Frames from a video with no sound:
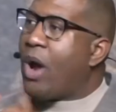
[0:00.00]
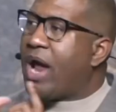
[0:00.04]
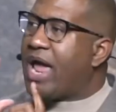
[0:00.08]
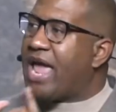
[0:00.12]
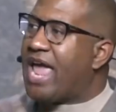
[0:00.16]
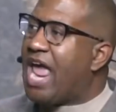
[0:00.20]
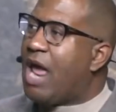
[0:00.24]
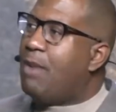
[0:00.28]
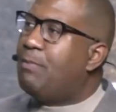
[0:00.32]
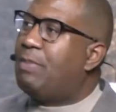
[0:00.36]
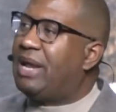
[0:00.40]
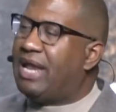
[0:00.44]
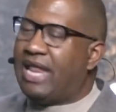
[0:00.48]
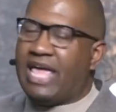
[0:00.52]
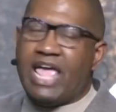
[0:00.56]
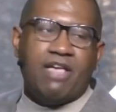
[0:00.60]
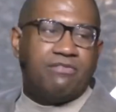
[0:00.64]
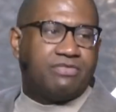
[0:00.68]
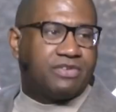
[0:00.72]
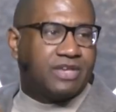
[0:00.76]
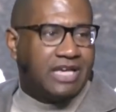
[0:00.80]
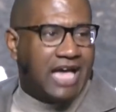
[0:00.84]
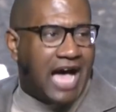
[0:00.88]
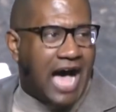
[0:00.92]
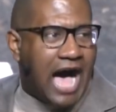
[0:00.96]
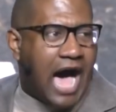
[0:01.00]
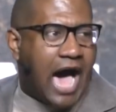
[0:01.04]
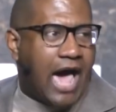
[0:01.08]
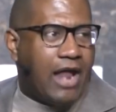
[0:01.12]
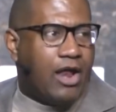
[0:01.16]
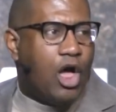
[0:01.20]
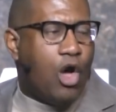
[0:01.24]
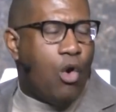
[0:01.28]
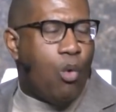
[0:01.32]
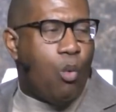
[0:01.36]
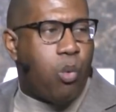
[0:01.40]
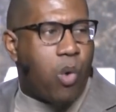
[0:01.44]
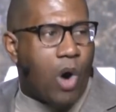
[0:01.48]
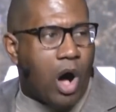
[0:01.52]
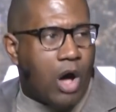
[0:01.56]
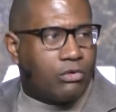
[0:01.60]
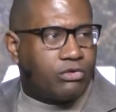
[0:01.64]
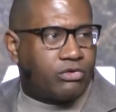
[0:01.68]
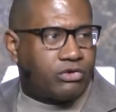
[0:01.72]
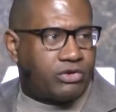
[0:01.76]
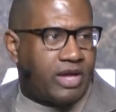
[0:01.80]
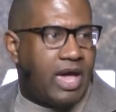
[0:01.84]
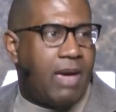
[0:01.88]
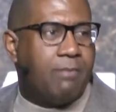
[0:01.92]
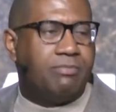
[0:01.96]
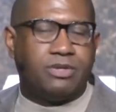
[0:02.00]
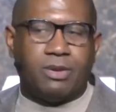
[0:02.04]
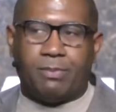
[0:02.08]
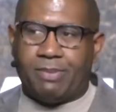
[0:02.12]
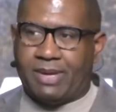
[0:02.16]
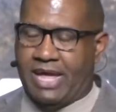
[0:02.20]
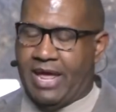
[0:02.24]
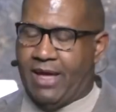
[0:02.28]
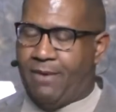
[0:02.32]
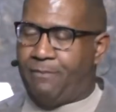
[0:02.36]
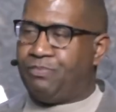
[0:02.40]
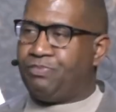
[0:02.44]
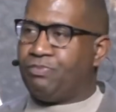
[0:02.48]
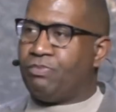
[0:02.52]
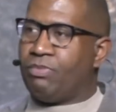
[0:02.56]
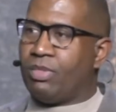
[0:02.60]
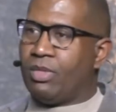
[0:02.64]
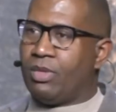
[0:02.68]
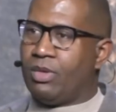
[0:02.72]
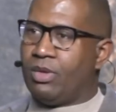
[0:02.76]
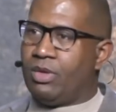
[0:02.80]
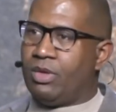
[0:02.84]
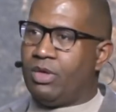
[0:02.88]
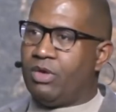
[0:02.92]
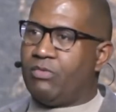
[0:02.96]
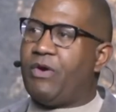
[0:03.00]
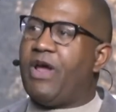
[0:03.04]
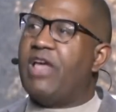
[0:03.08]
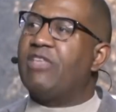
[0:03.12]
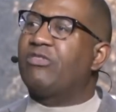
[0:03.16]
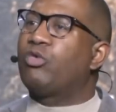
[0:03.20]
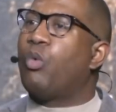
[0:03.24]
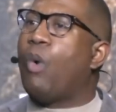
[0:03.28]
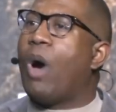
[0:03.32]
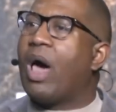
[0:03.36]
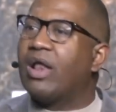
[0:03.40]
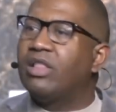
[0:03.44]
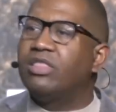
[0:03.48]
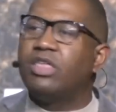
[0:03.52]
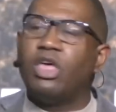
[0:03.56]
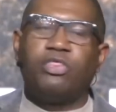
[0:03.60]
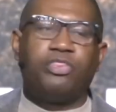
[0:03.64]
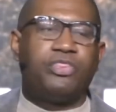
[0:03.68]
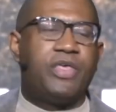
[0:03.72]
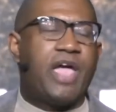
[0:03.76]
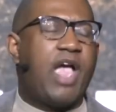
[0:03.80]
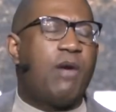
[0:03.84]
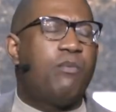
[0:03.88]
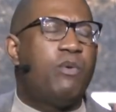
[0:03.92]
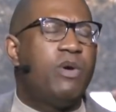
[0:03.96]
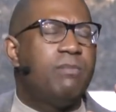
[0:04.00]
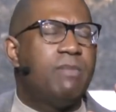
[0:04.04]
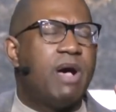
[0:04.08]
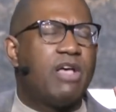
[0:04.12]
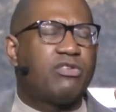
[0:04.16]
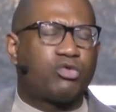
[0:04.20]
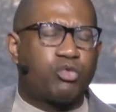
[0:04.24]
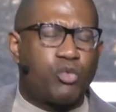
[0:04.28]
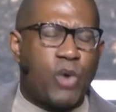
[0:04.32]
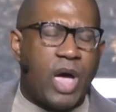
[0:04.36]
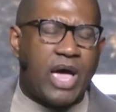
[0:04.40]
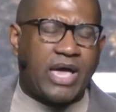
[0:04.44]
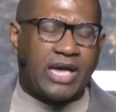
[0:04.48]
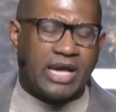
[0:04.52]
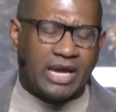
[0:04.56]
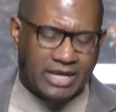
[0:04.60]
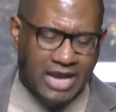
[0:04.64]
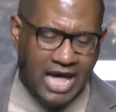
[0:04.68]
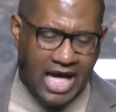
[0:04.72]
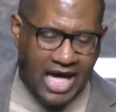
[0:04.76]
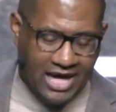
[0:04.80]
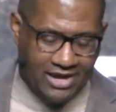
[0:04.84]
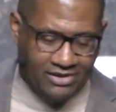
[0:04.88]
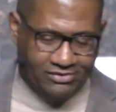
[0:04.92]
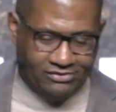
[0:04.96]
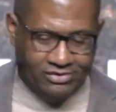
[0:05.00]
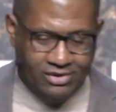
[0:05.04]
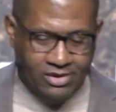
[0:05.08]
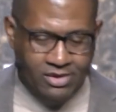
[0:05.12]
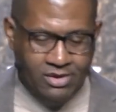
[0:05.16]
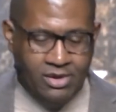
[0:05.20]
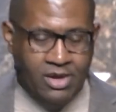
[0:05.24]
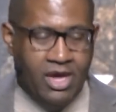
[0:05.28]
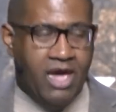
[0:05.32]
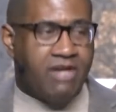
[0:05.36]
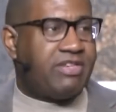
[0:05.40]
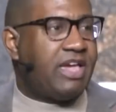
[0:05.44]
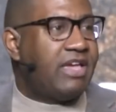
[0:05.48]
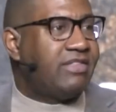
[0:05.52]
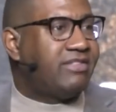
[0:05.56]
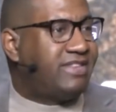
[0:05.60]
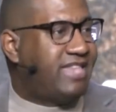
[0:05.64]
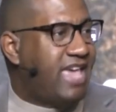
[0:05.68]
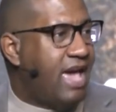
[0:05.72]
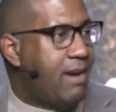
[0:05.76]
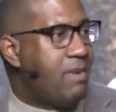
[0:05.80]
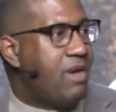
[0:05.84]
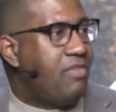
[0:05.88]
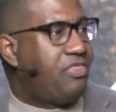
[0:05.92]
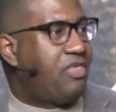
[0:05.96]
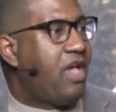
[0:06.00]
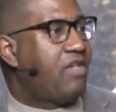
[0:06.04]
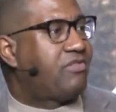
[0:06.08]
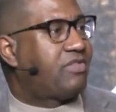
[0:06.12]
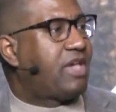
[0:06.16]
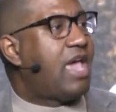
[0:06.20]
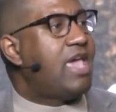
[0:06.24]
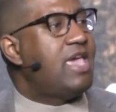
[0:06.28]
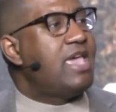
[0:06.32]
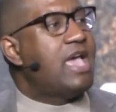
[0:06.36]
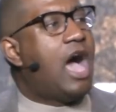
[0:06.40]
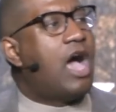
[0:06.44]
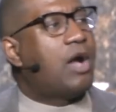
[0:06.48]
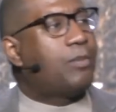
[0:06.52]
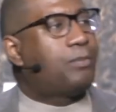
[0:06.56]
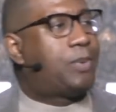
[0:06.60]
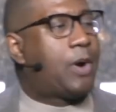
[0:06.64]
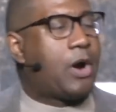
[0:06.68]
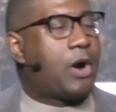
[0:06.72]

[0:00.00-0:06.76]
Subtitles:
where he believes God wants him to be. Friends, one of the things we must recognize is that Timothy is a young